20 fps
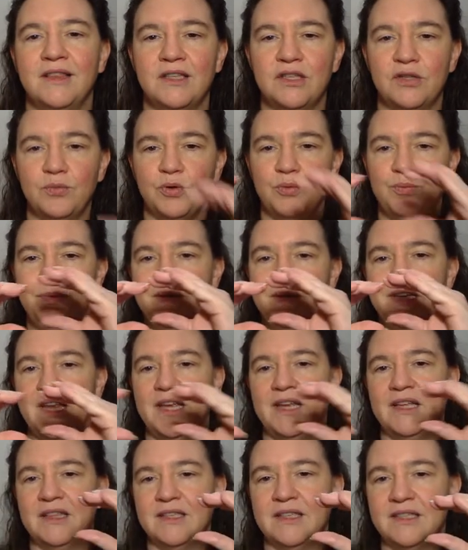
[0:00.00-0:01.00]
this would be
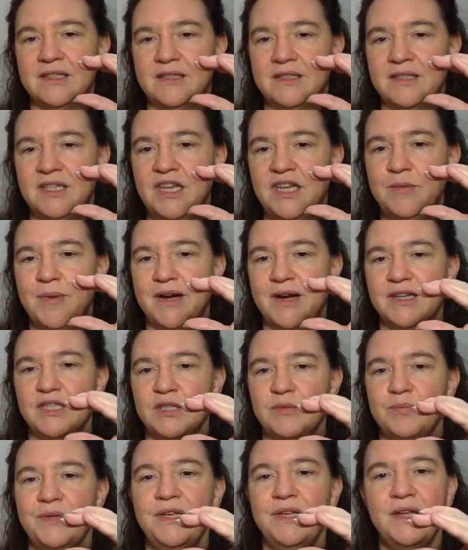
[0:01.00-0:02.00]
taking this t minus
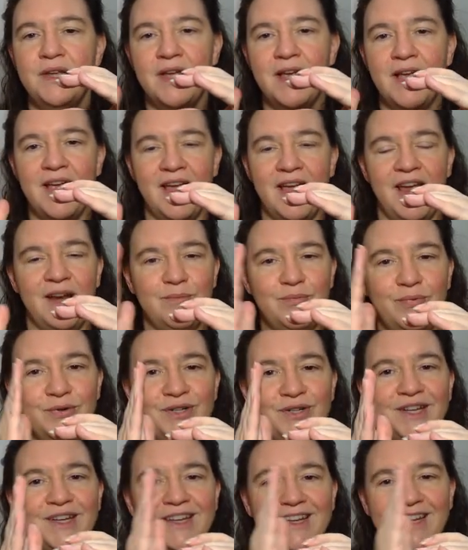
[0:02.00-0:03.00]
p and
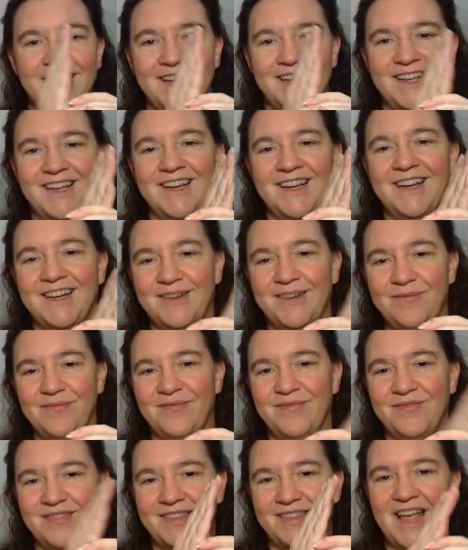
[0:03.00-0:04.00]
putting uh,
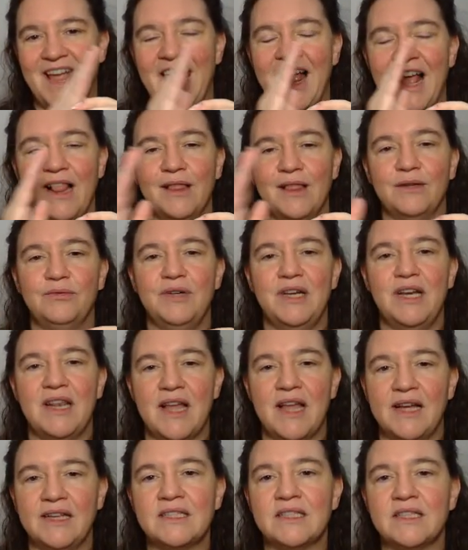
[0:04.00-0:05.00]
L green
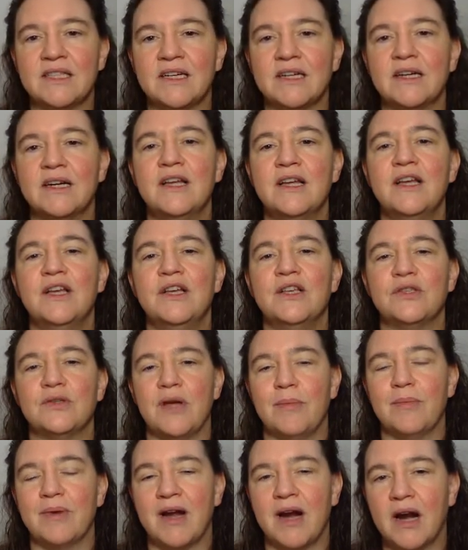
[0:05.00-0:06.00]
lines there. So
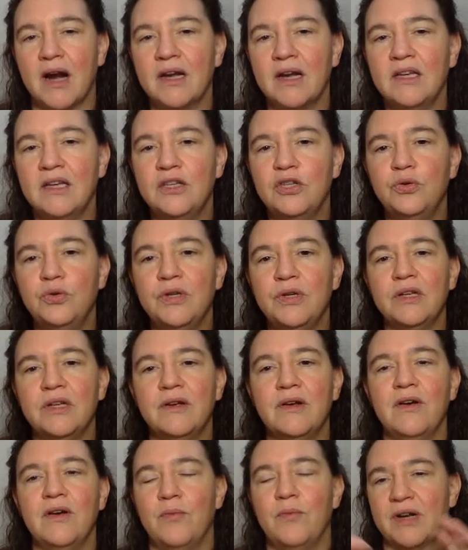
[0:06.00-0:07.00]
I'm currently doing
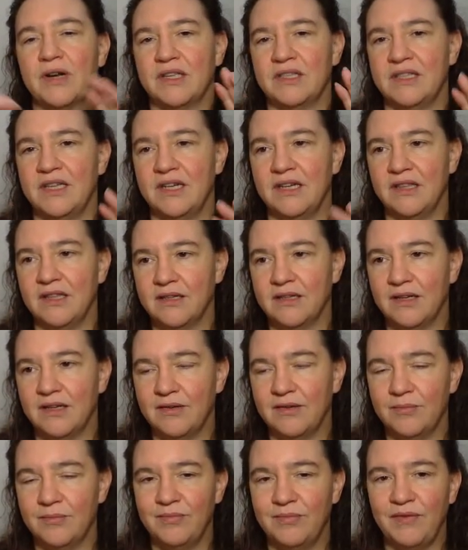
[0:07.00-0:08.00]
what I said in the
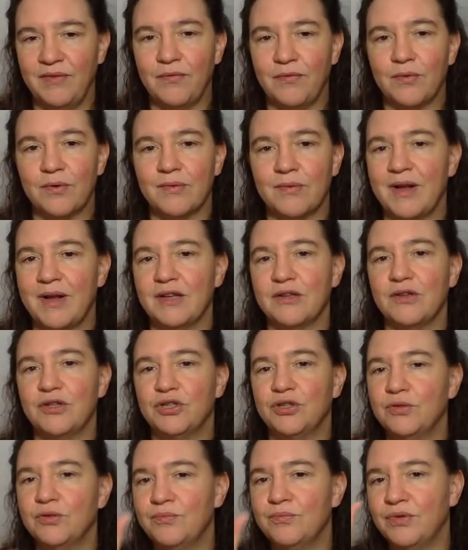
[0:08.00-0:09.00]
before. Well, you
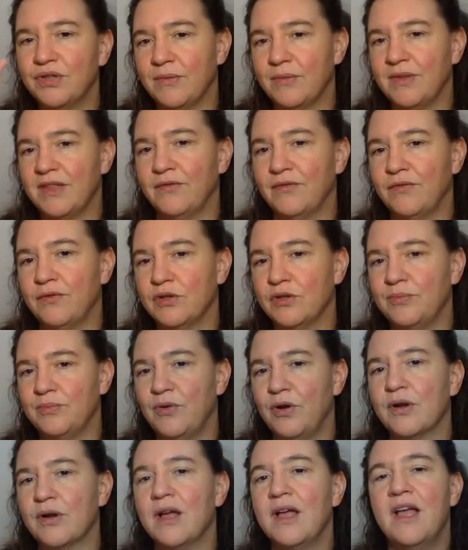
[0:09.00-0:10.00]
shouldn't put them in the first
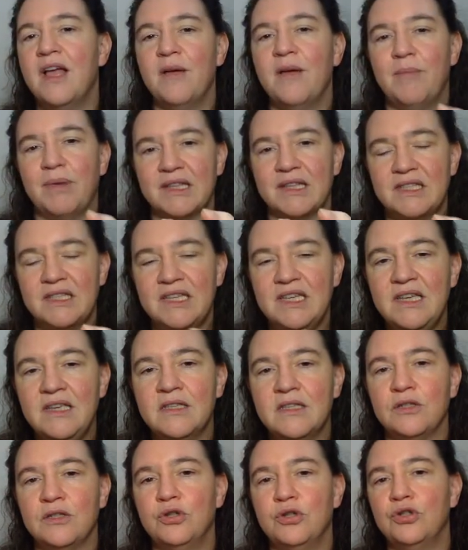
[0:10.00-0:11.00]
block, but it's
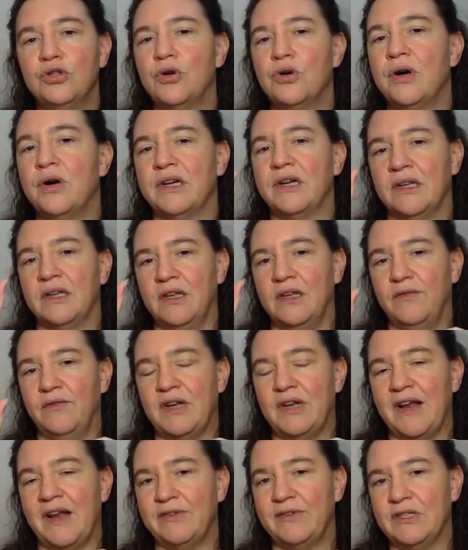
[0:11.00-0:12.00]
easy to draw it if it
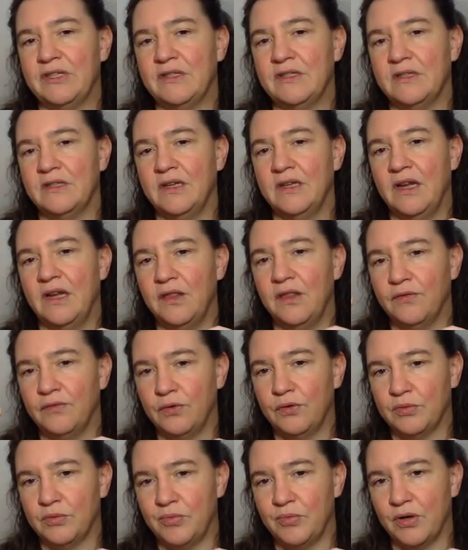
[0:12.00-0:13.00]
happens in the
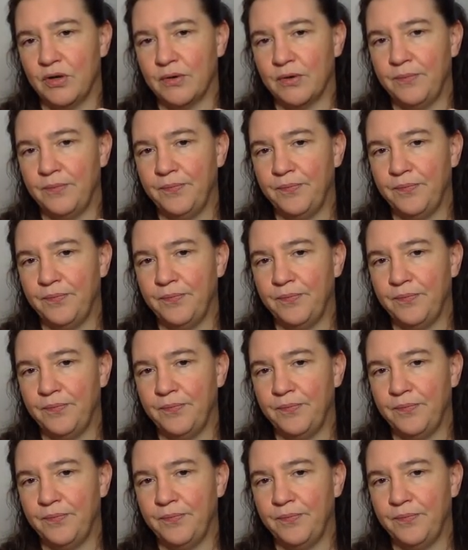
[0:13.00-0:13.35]
first block.